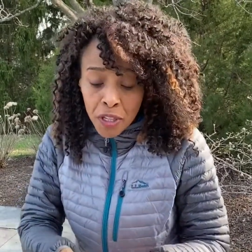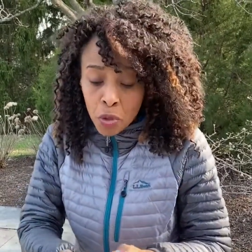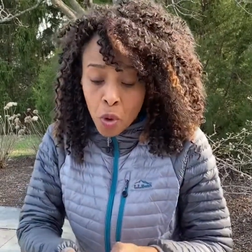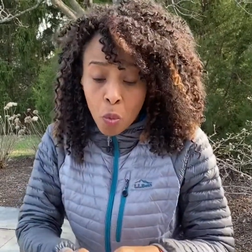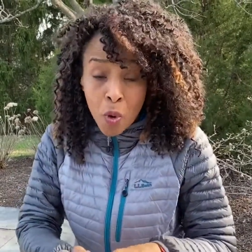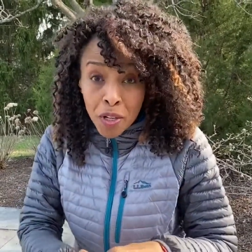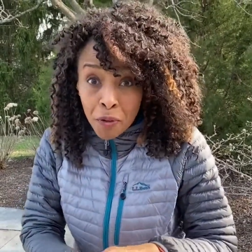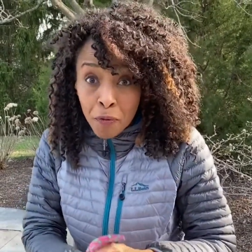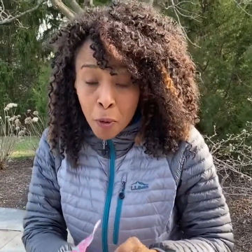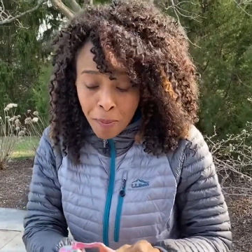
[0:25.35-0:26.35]
into a
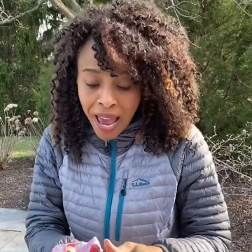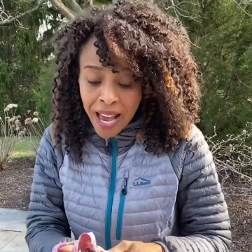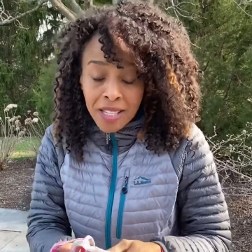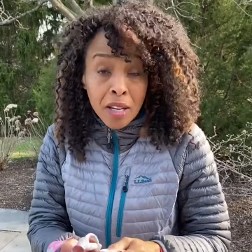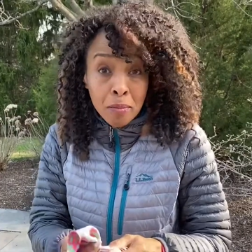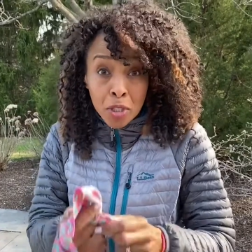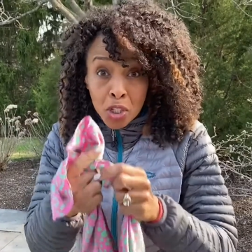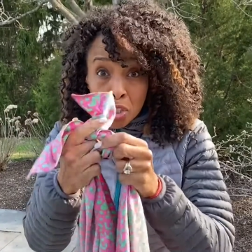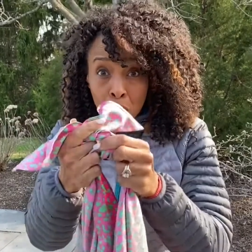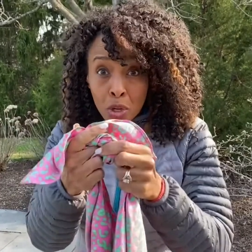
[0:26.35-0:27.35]
wonderful mask. I'm gonna
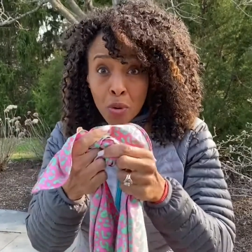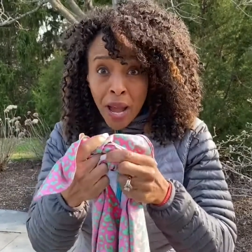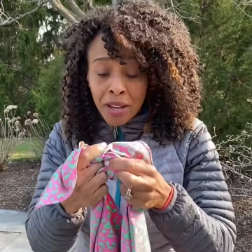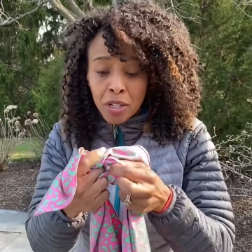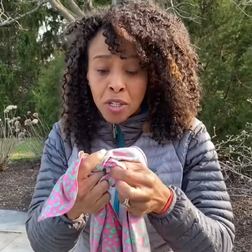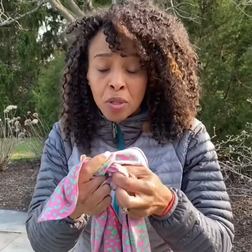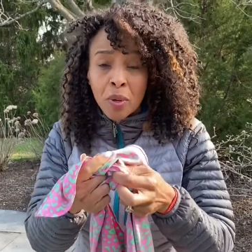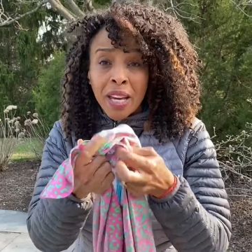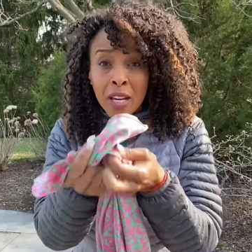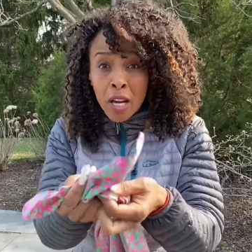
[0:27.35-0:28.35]
show you how to do it.